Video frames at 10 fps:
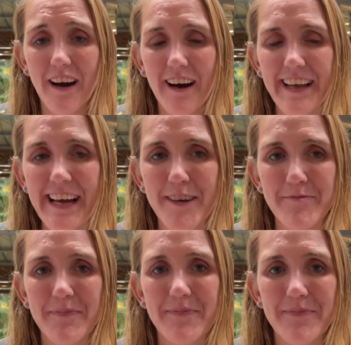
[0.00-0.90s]
I am.
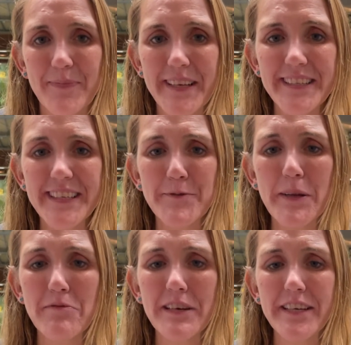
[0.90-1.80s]
But it's
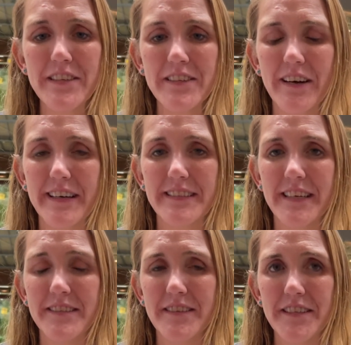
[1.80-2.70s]
been a really good night.
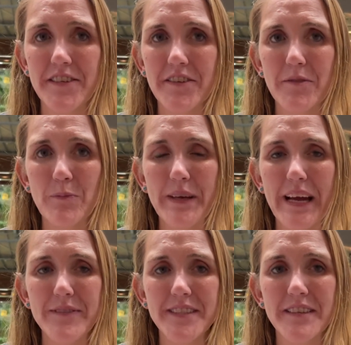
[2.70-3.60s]
And, you know, we
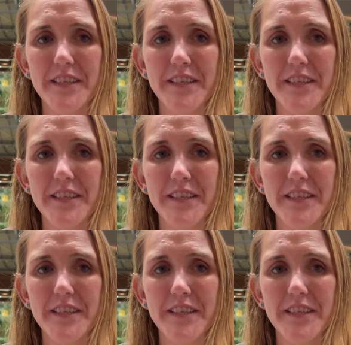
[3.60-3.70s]
haven't done this